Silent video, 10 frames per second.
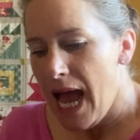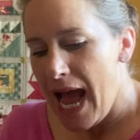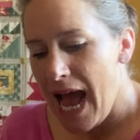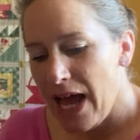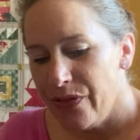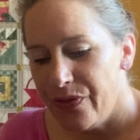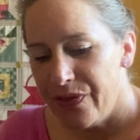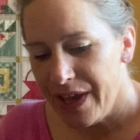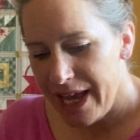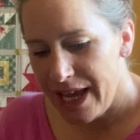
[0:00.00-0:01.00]
And
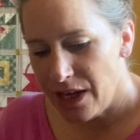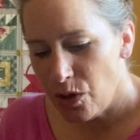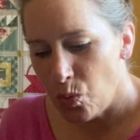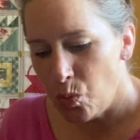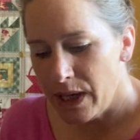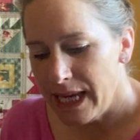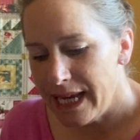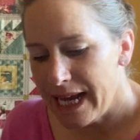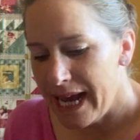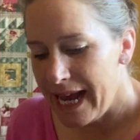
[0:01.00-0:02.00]
then
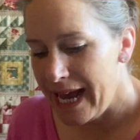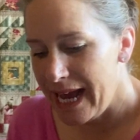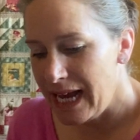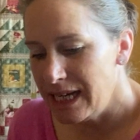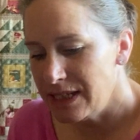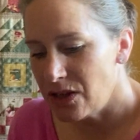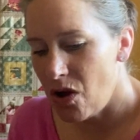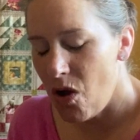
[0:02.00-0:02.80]
we had